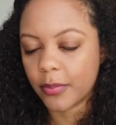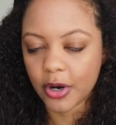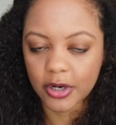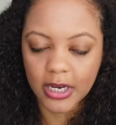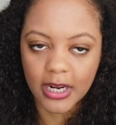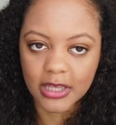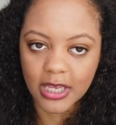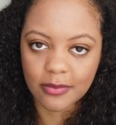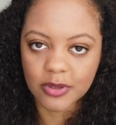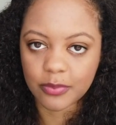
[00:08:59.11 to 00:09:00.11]
barking at
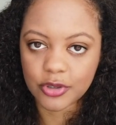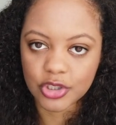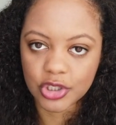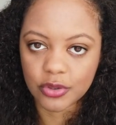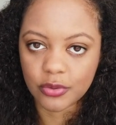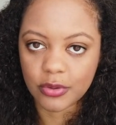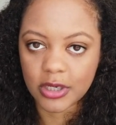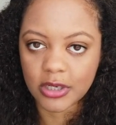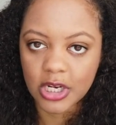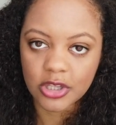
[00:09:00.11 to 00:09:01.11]
them to push you
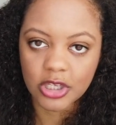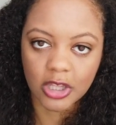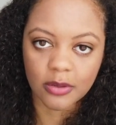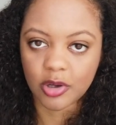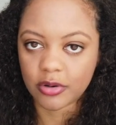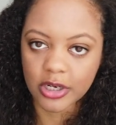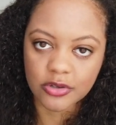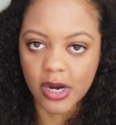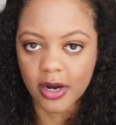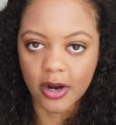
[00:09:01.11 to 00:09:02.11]
and tell them that you're
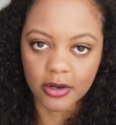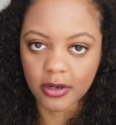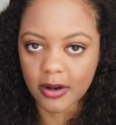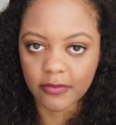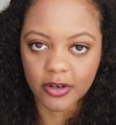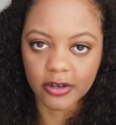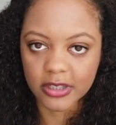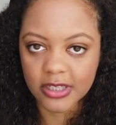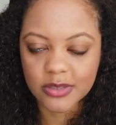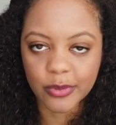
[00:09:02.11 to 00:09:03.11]
not trying hard enough and all
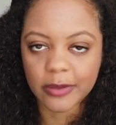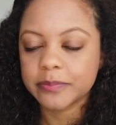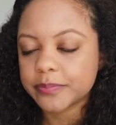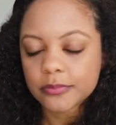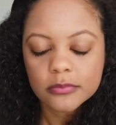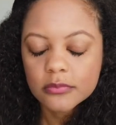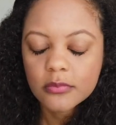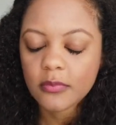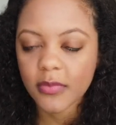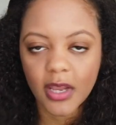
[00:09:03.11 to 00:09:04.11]
this. But
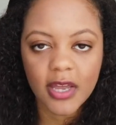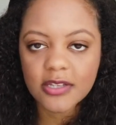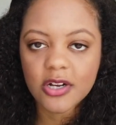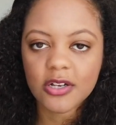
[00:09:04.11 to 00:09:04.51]
it's